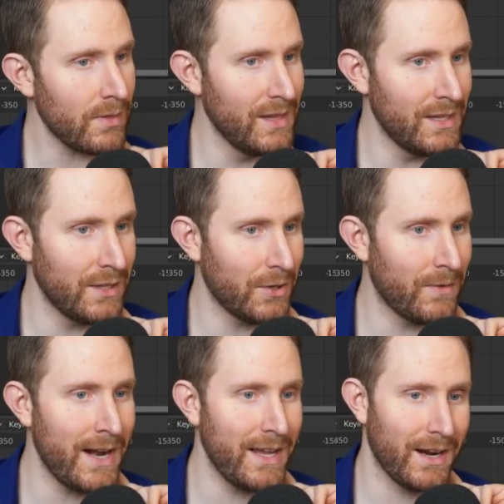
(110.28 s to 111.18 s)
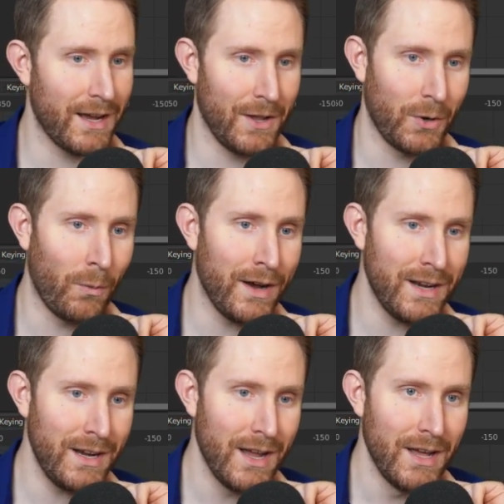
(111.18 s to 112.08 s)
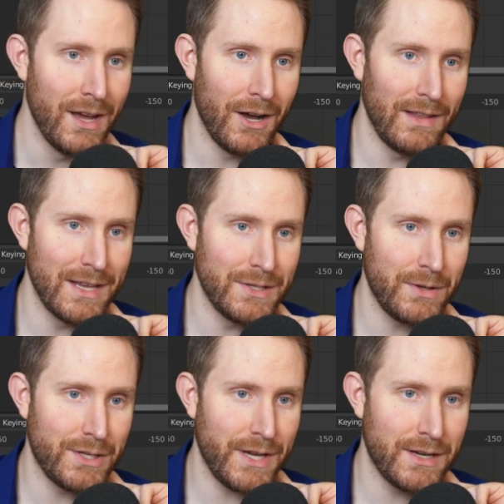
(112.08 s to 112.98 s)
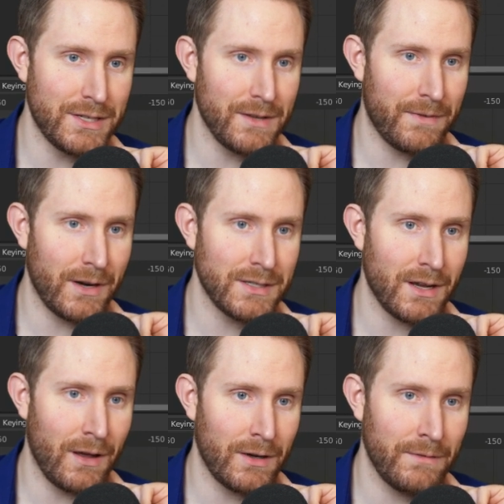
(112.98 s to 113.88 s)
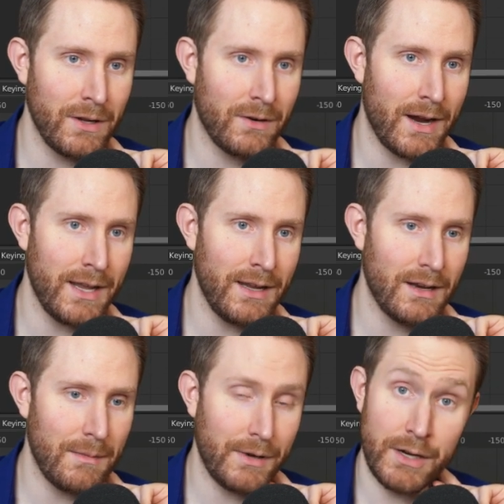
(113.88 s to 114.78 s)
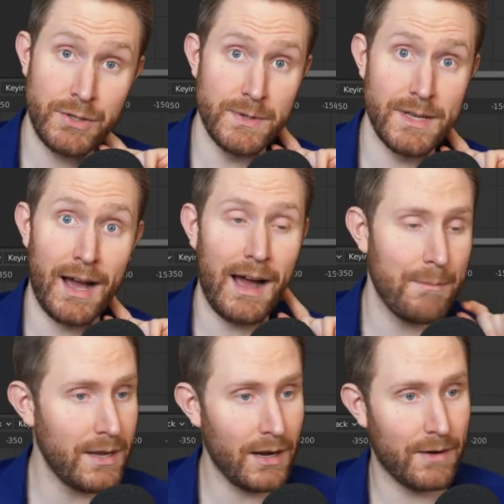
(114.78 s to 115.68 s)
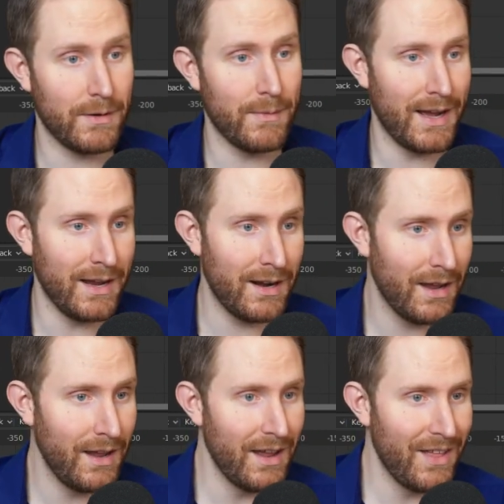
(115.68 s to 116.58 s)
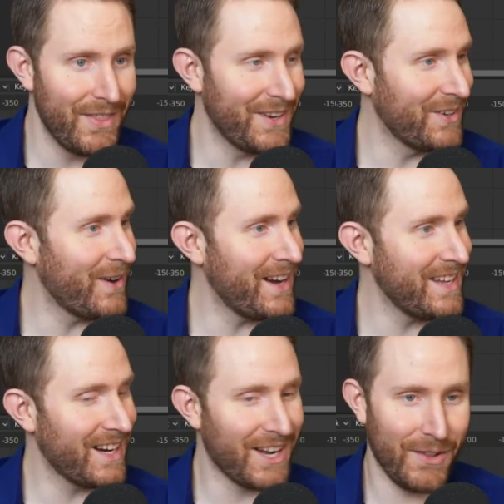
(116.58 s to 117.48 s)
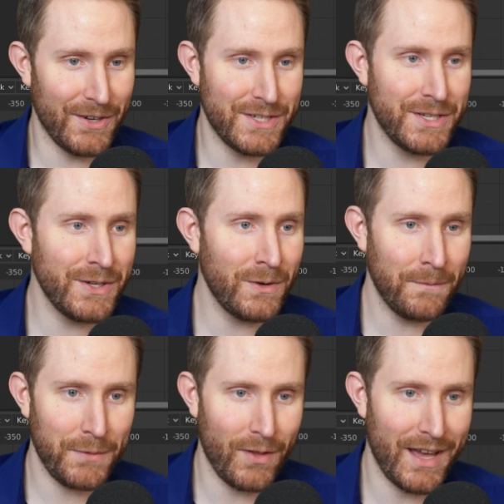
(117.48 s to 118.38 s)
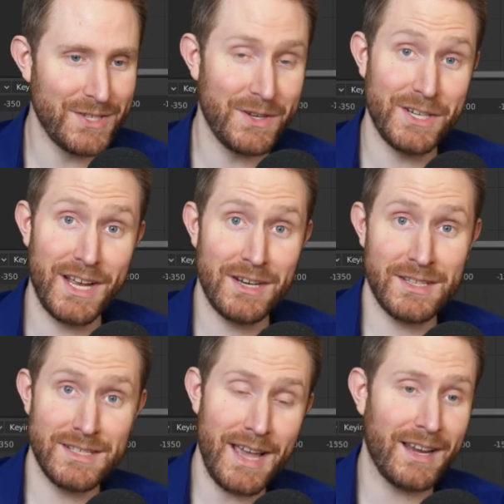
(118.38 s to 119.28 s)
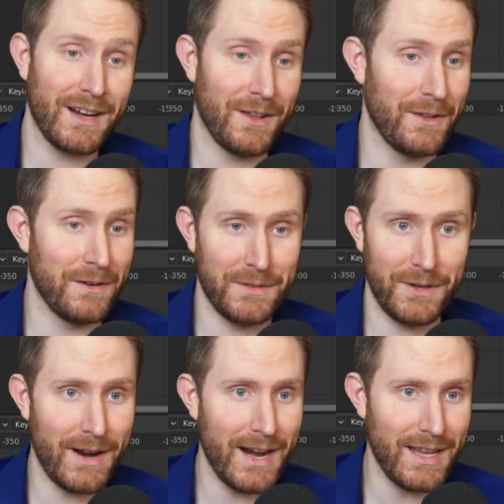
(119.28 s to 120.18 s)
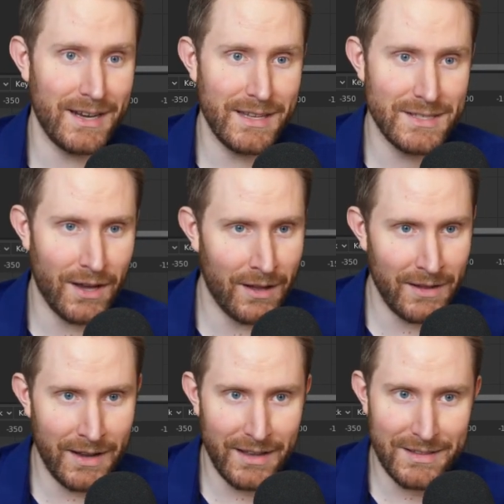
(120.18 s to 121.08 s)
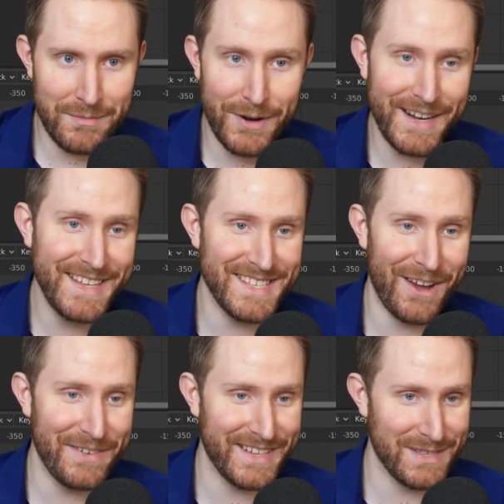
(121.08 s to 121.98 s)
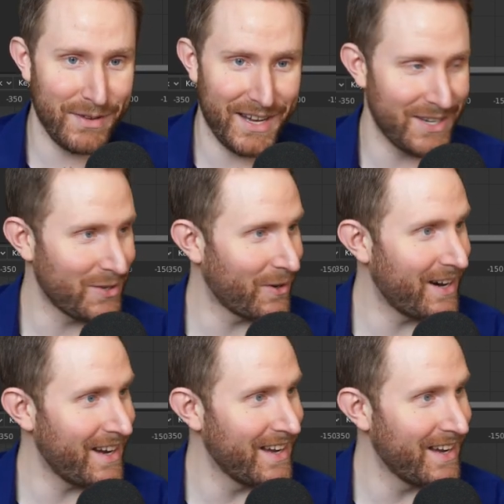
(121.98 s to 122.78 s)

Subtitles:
And the gradient color 1 allows you to change the first color of the gradient. I'm going to choose a hot pink for mine. Then gradient color 2 allows you to change the second color of the gradient. It's all pretty self-explanatory.